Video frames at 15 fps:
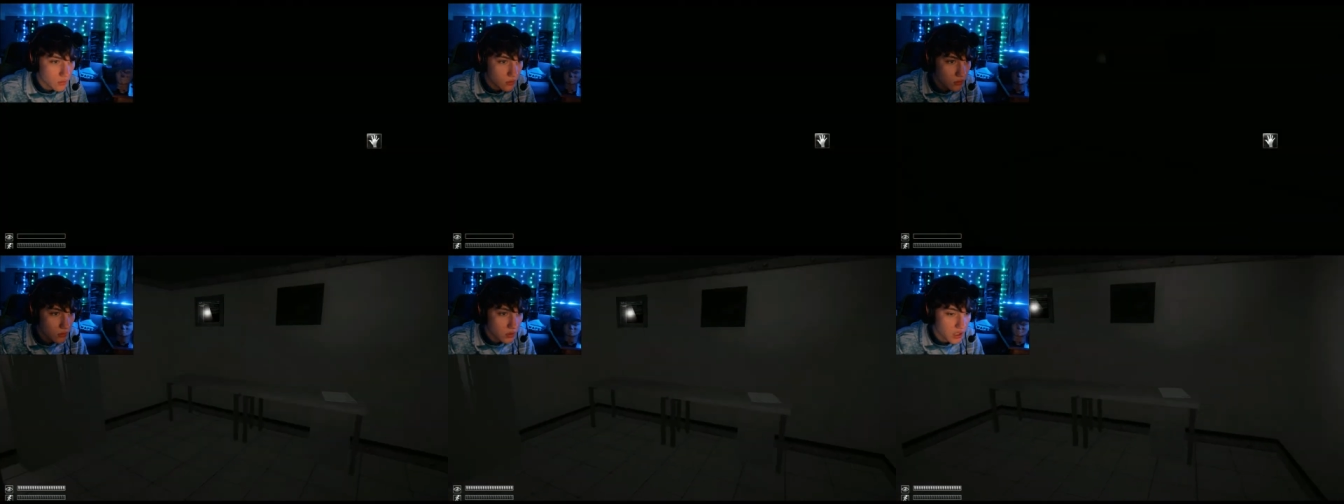
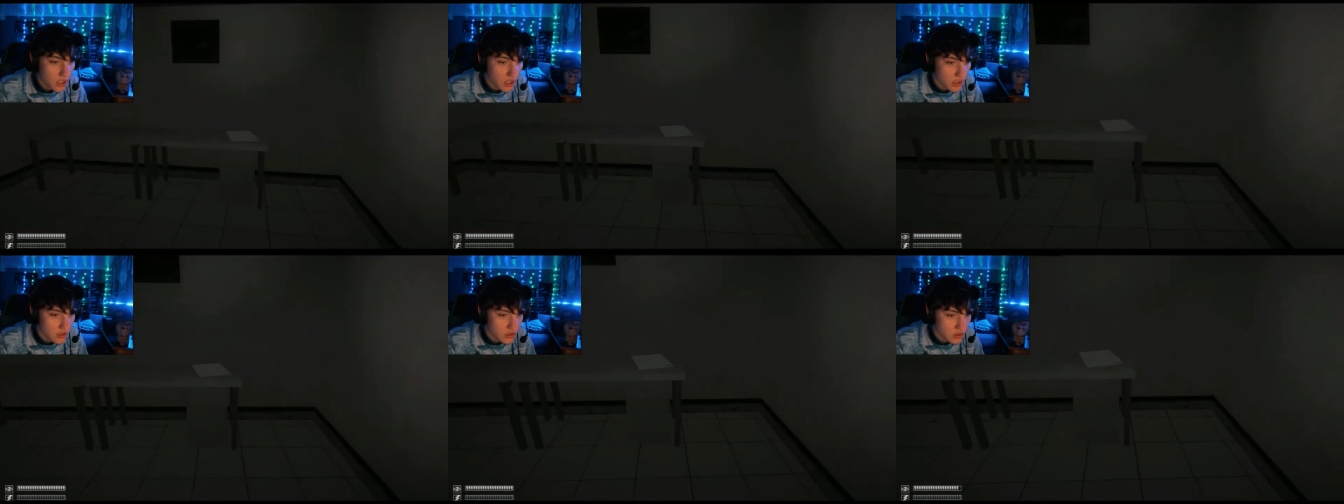
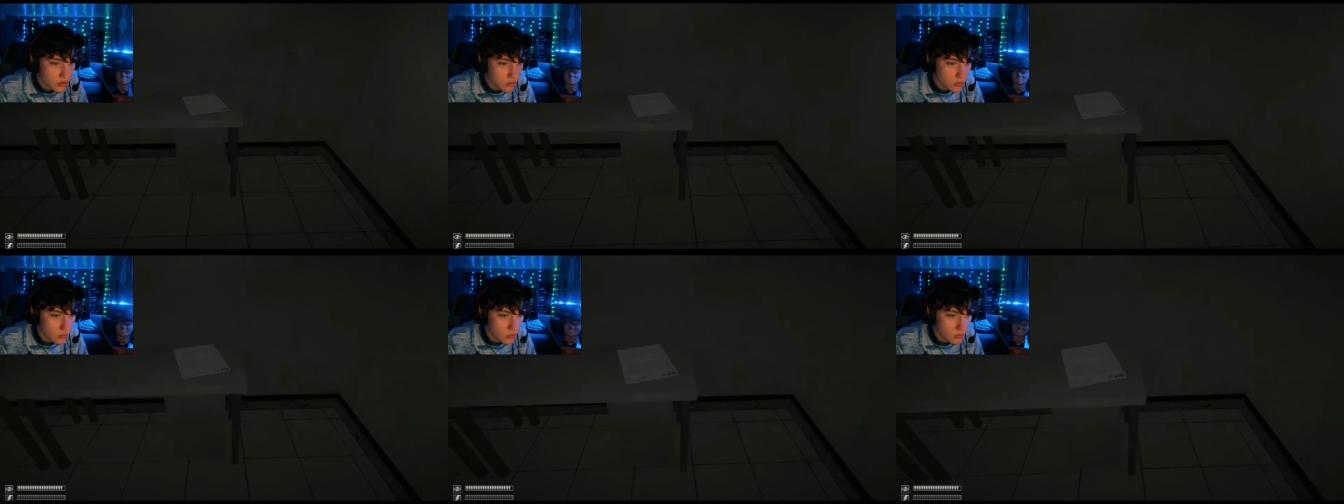Okay,
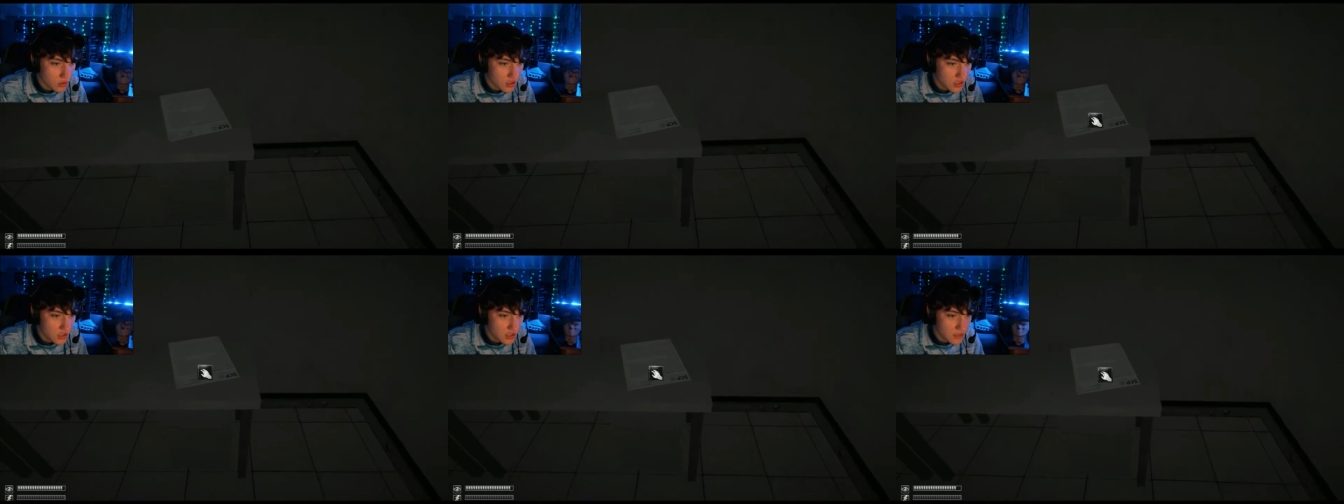so
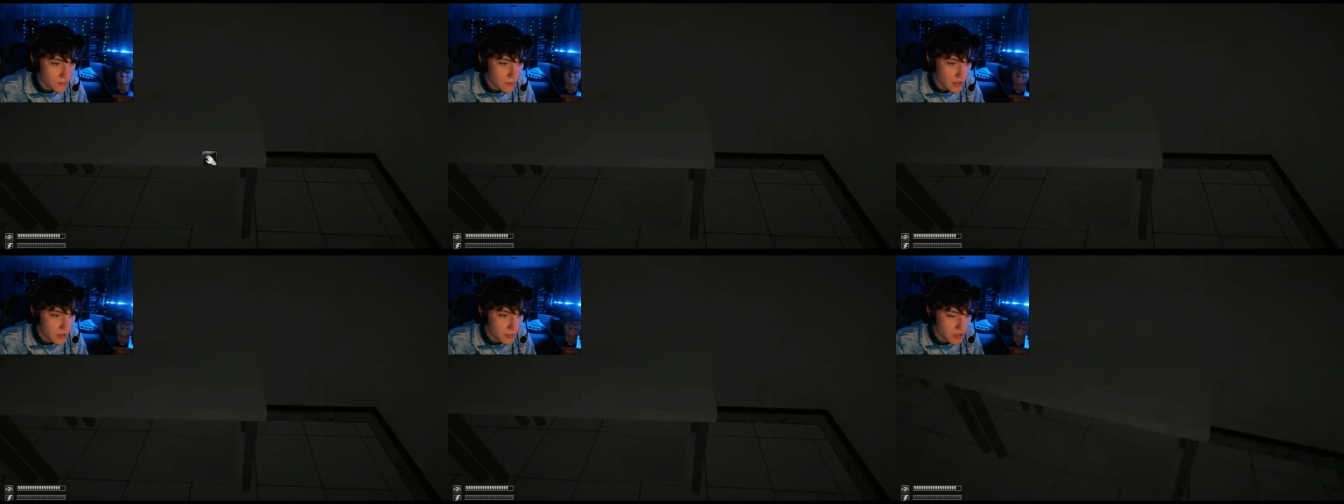let's
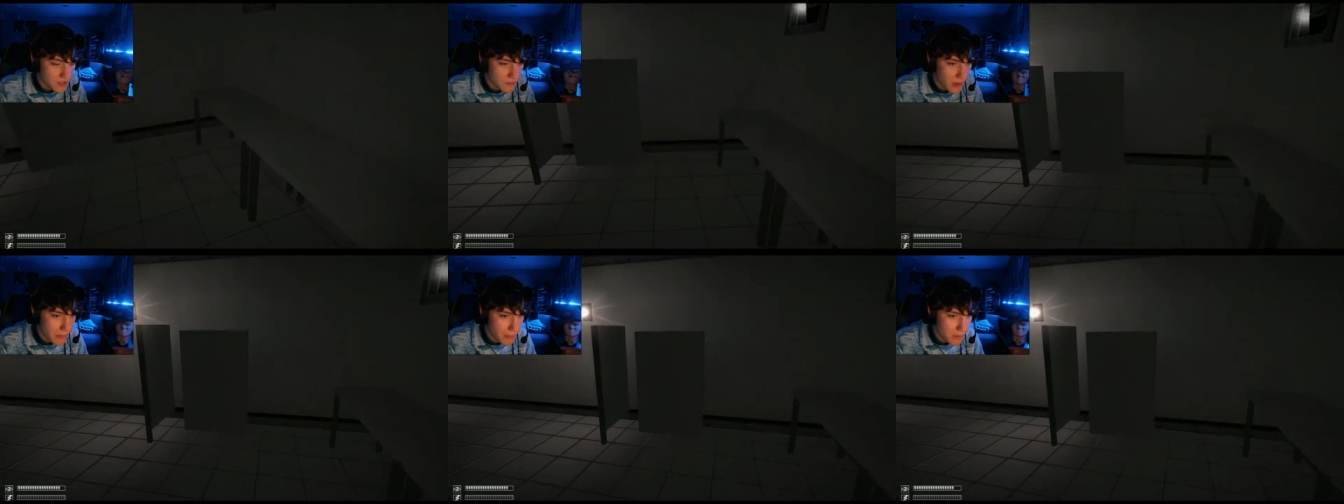pick up this
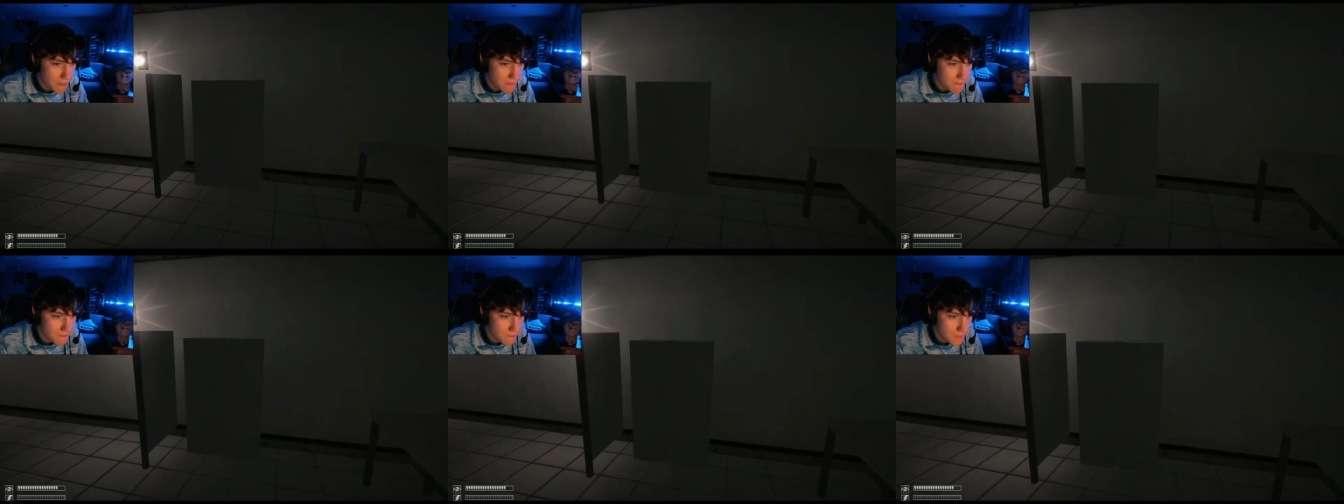paper.
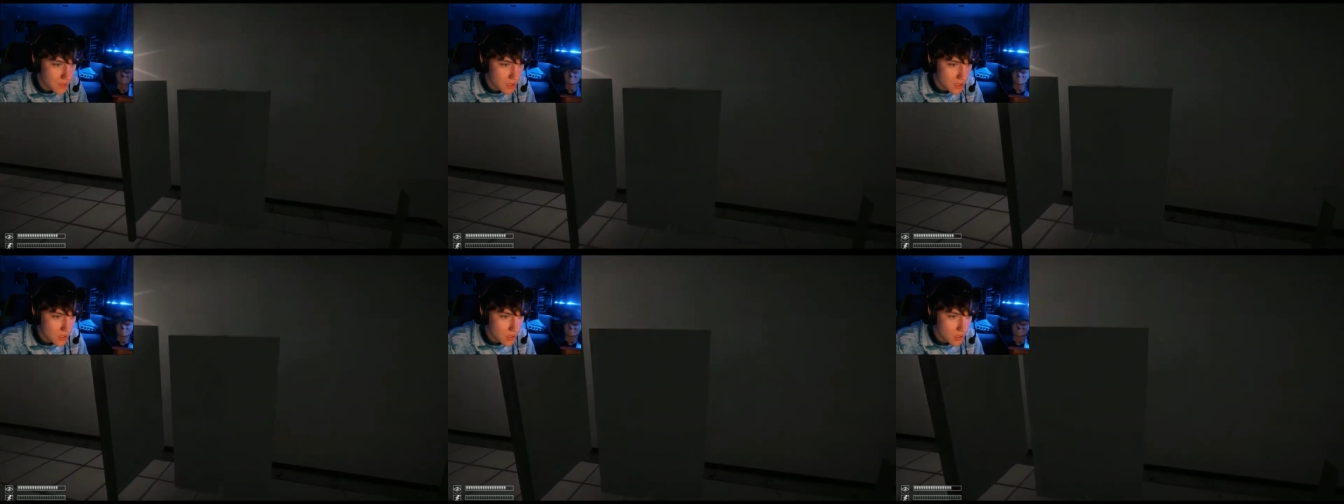
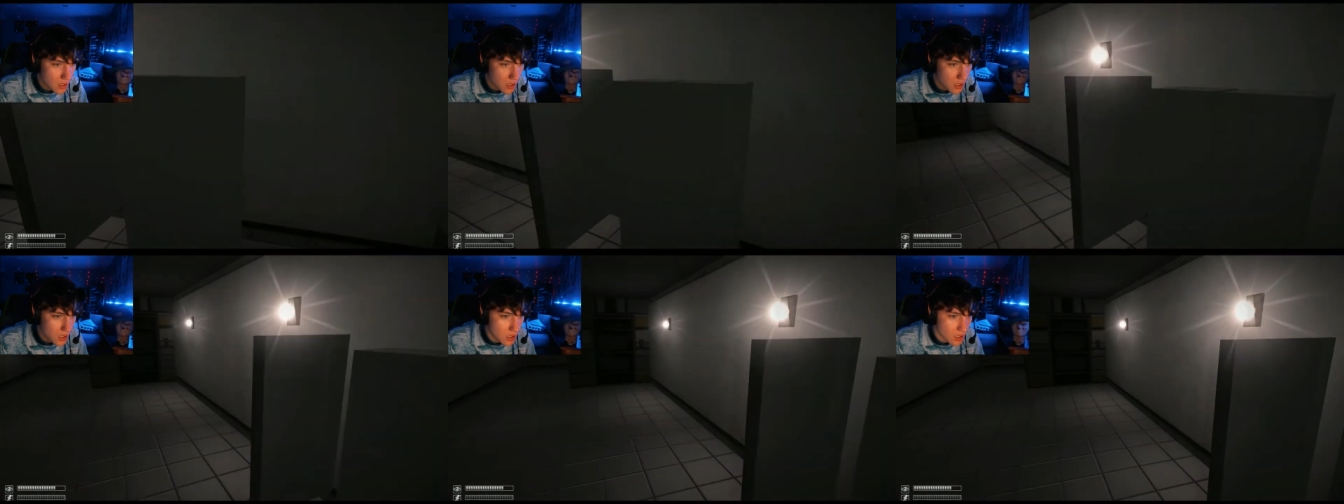
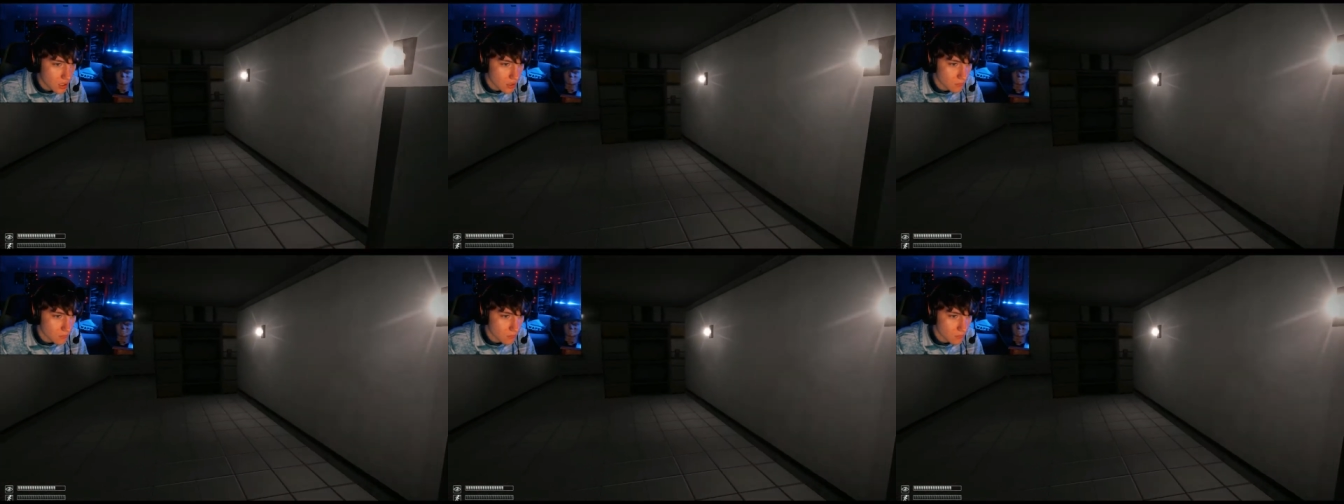Uh,